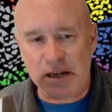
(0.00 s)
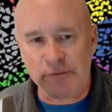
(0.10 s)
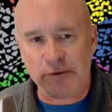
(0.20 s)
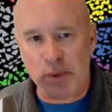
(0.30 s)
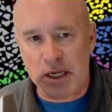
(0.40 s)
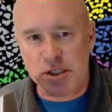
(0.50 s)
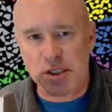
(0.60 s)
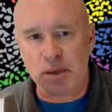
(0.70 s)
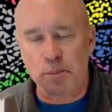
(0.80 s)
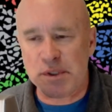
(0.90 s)

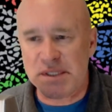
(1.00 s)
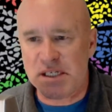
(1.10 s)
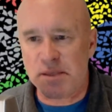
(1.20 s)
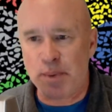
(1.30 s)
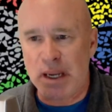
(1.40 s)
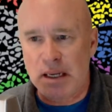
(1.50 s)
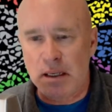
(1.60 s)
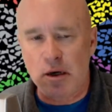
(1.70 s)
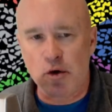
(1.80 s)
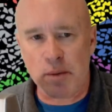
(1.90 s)
information and participating
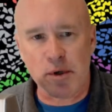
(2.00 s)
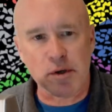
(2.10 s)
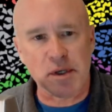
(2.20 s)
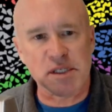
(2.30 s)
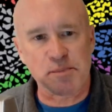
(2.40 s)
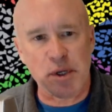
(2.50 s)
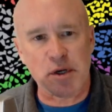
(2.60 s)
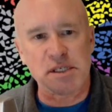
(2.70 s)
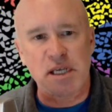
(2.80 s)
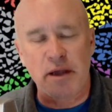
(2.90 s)
in a criminal
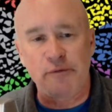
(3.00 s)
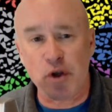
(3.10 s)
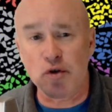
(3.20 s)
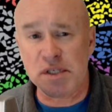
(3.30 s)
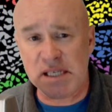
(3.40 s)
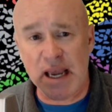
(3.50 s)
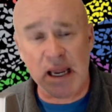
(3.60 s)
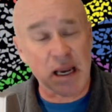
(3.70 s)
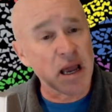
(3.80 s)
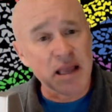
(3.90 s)
conspiracy if you
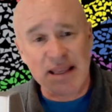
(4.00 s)
say